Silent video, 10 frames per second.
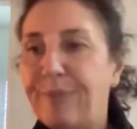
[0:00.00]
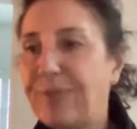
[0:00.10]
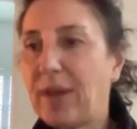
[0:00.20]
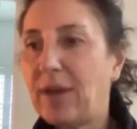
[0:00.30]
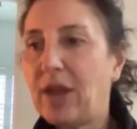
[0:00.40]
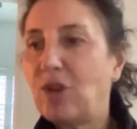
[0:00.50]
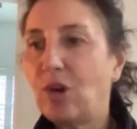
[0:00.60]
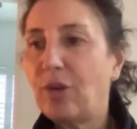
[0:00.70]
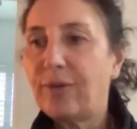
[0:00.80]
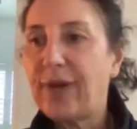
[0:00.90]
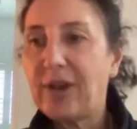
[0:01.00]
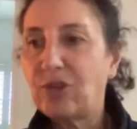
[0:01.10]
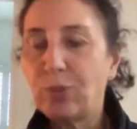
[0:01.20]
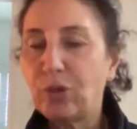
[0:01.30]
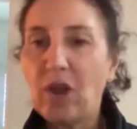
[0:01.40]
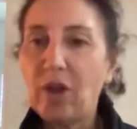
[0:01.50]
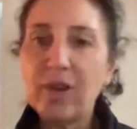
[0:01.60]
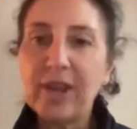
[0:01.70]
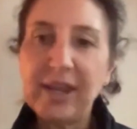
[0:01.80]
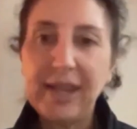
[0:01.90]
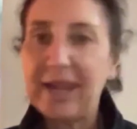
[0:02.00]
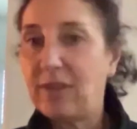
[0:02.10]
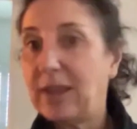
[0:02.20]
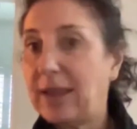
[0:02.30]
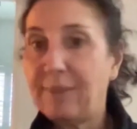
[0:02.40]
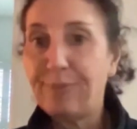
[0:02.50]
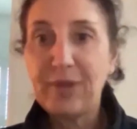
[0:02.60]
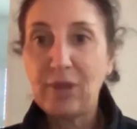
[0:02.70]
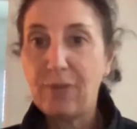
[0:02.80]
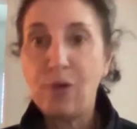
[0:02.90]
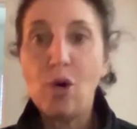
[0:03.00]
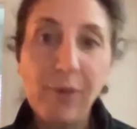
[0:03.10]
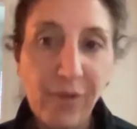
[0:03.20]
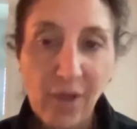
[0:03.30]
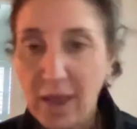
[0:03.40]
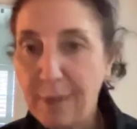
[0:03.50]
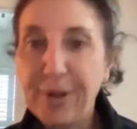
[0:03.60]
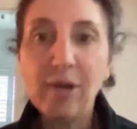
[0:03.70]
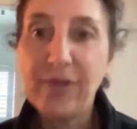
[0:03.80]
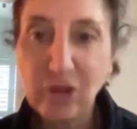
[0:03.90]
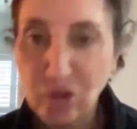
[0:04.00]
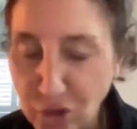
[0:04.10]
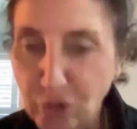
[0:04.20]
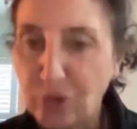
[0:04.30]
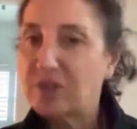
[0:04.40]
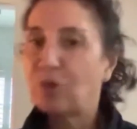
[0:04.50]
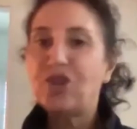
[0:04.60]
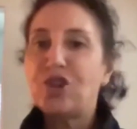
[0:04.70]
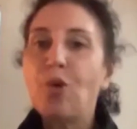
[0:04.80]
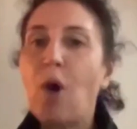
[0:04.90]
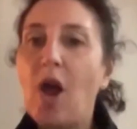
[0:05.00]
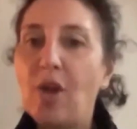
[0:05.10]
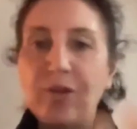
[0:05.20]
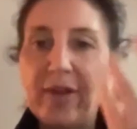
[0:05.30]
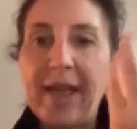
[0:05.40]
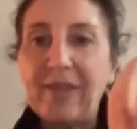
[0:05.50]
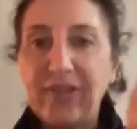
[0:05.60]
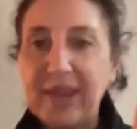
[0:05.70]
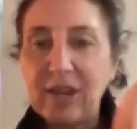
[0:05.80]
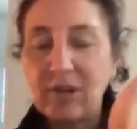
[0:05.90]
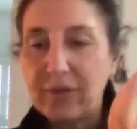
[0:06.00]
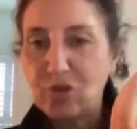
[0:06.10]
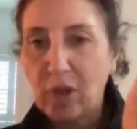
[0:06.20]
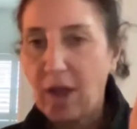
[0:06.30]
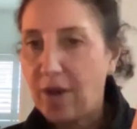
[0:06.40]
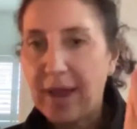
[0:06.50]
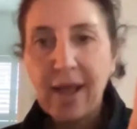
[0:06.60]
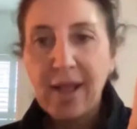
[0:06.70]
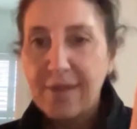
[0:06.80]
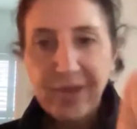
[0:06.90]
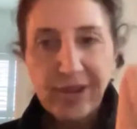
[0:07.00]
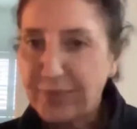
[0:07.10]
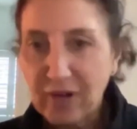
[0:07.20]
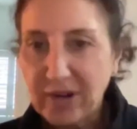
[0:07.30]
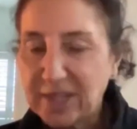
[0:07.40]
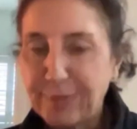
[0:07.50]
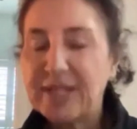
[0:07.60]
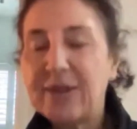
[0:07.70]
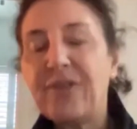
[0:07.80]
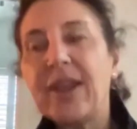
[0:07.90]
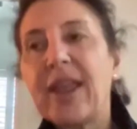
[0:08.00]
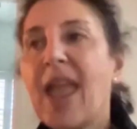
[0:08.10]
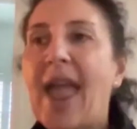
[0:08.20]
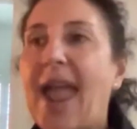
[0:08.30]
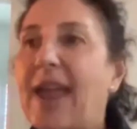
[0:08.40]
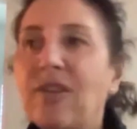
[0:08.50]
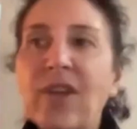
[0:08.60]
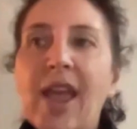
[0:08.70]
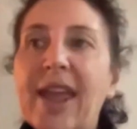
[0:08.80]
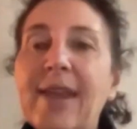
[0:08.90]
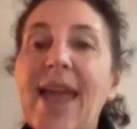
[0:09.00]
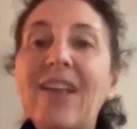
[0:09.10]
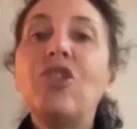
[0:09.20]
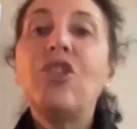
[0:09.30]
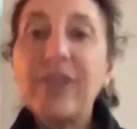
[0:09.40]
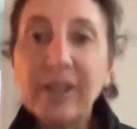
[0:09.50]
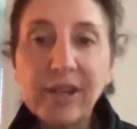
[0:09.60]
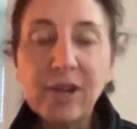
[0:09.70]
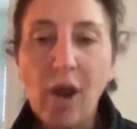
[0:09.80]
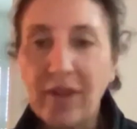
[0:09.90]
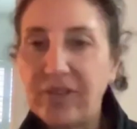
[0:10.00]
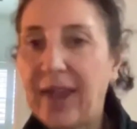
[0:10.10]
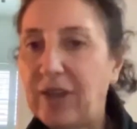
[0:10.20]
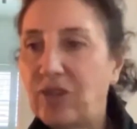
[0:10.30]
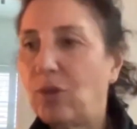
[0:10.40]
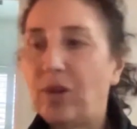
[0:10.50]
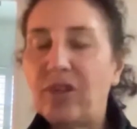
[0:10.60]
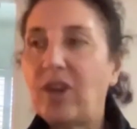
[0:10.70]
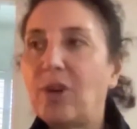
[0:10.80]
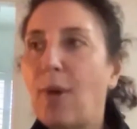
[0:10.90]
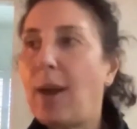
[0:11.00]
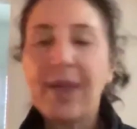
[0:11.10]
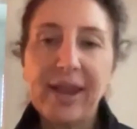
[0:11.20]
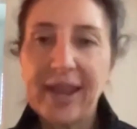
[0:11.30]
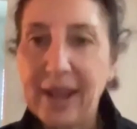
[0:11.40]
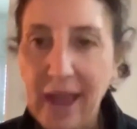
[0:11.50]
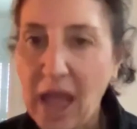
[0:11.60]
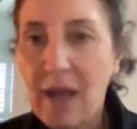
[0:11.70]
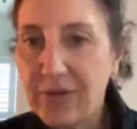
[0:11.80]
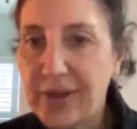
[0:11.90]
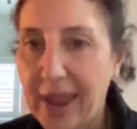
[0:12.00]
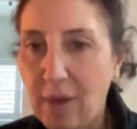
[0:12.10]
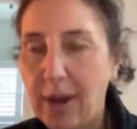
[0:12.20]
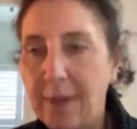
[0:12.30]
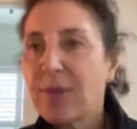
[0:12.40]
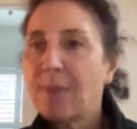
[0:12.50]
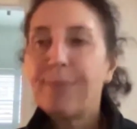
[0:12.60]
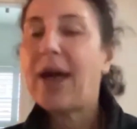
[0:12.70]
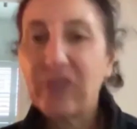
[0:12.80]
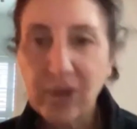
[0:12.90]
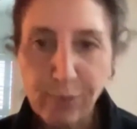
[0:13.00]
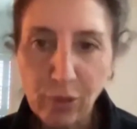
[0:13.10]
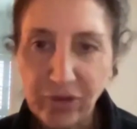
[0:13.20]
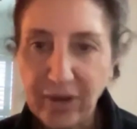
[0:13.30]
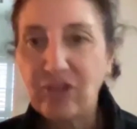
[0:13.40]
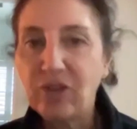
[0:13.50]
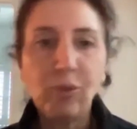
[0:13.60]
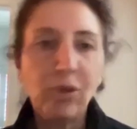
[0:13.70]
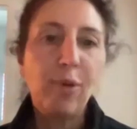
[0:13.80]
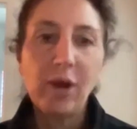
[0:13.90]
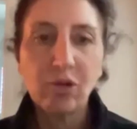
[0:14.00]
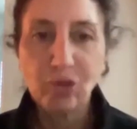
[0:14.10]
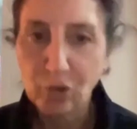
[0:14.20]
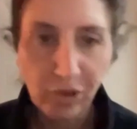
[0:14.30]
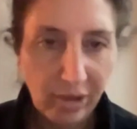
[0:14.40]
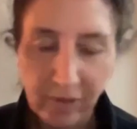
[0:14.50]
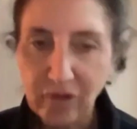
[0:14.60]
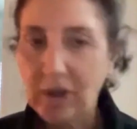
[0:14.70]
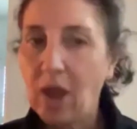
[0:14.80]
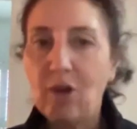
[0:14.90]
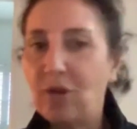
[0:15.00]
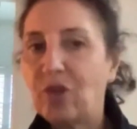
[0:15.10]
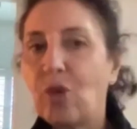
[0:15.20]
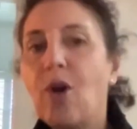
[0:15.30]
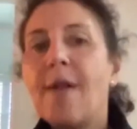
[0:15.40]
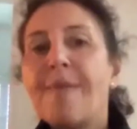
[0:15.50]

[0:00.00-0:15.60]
a non-fungible token in the form of a pair of his shoes, which you owned as the individual owner. There's very specific, and it has utility rights attached to it. So you might be able to get a half an hour basketball session with Michael Jordan as your coach, or